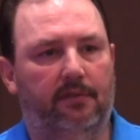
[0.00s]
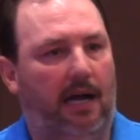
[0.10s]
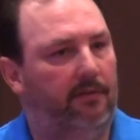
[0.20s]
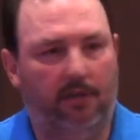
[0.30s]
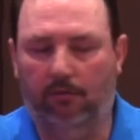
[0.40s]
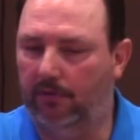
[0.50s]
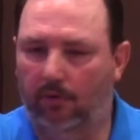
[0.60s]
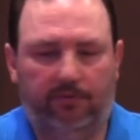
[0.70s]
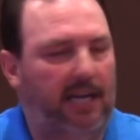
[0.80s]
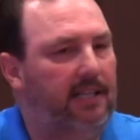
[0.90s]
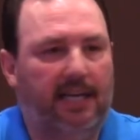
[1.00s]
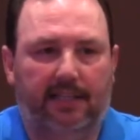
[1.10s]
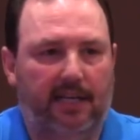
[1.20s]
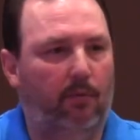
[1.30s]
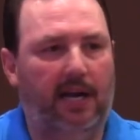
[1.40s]
I, don't, don't take
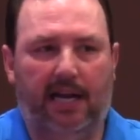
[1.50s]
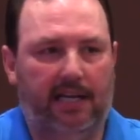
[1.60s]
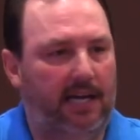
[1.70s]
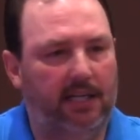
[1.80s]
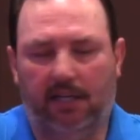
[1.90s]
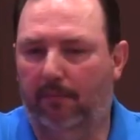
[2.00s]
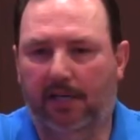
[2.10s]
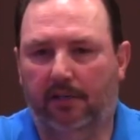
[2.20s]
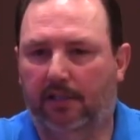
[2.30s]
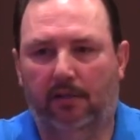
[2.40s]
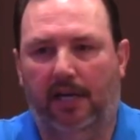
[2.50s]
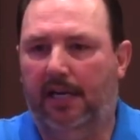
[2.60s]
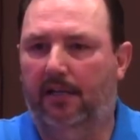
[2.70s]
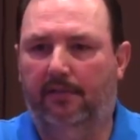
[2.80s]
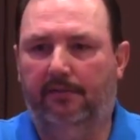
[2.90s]
that that way. I, I didn't come here to do
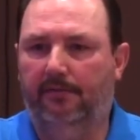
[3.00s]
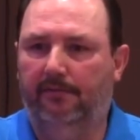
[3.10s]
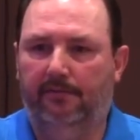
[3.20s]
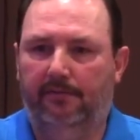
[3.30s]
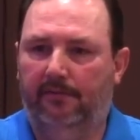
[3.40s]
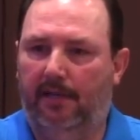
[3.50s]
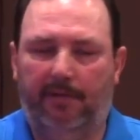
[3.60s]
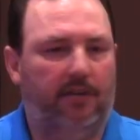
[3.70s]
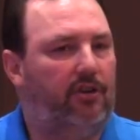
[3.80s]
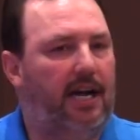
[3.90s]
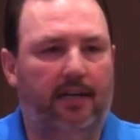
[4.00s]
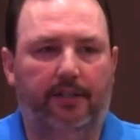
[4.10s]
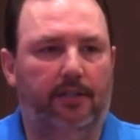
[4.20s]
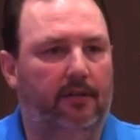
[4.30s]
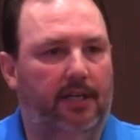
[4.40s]
that. I'm not trying
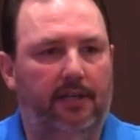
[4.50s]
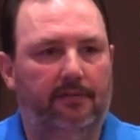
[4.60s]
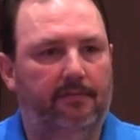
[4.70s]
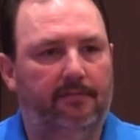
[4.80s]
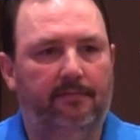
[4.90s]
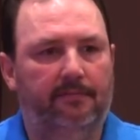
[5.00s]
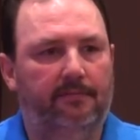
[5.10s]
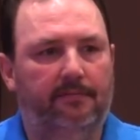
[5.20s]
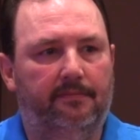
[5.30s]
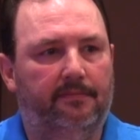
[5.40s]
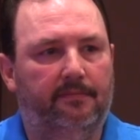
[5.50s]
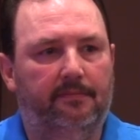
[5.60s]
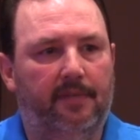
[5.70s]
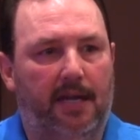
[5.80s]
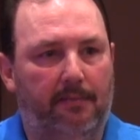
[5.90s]
to do that.
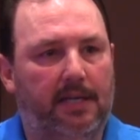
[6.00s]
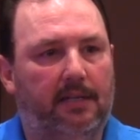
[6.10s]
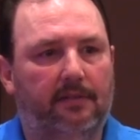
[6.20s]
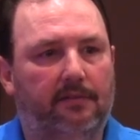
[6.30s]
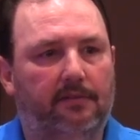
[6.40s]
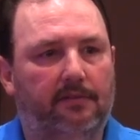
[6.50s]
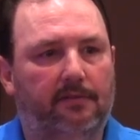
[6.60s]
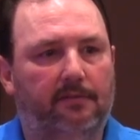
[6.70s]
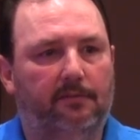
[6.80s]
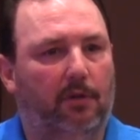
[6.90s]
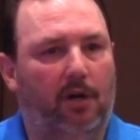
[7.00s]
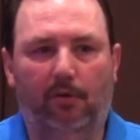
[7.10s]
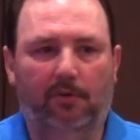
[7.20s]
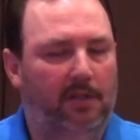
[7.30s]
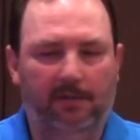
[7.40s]
Amen? So
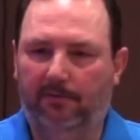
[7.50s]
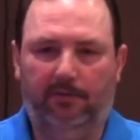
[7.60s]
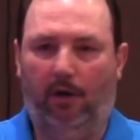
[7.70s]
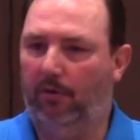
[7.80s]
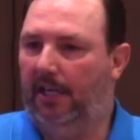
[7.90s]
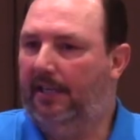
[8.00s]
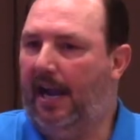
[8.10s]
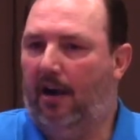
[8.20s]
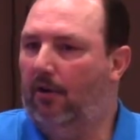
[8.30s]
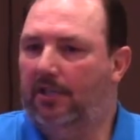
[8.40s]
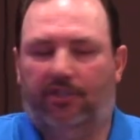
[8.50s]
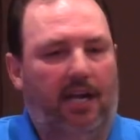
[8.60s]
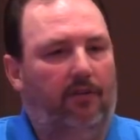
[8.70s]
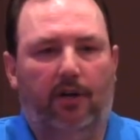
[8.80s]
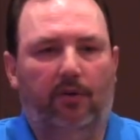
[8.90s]
don't, don't get down on
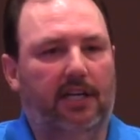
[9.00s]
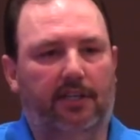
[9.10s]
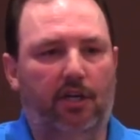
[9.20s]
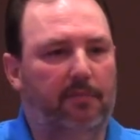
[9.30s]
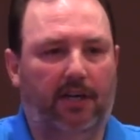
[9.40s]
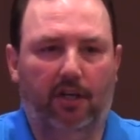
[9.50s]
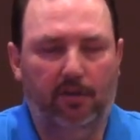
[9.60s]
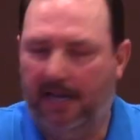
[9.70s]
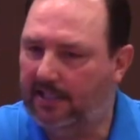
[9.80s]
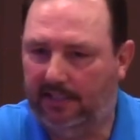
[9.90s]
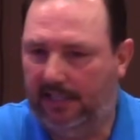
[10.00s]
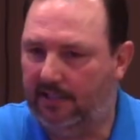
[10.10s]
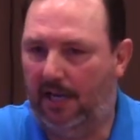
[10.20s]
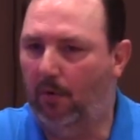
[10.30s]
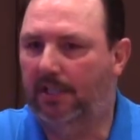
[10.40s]
yourself. Don't get doom and gloom. That's,
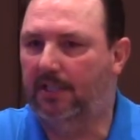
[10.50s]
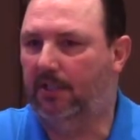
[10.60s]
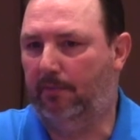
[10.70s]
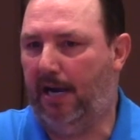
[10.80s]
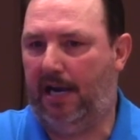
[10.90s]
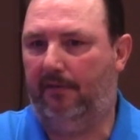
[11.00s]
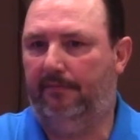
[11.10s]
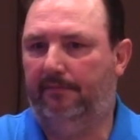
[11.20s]
that's not what this is about.